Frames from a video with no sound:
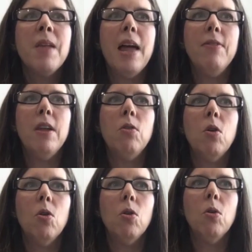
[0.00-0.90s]
And then
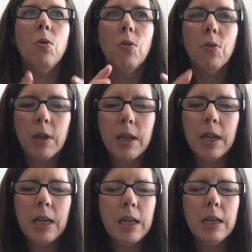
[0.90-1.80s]

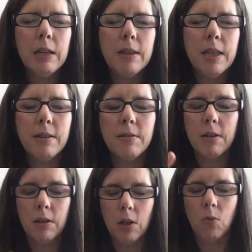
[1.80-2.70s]
this
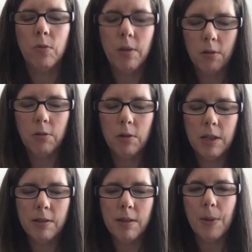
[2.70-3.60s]

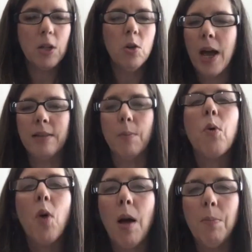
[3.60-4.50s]
is somebody who has a
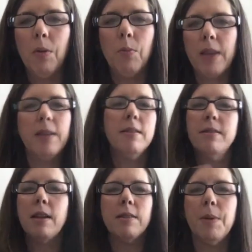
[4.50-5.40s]
problem, right? This is
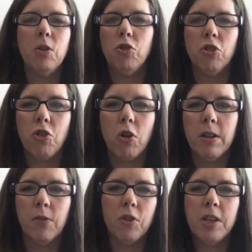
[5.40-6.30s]
not somebody who's just charting
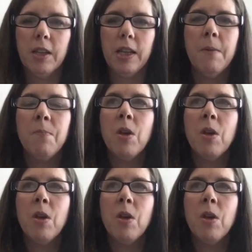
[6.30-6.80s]
their fertility.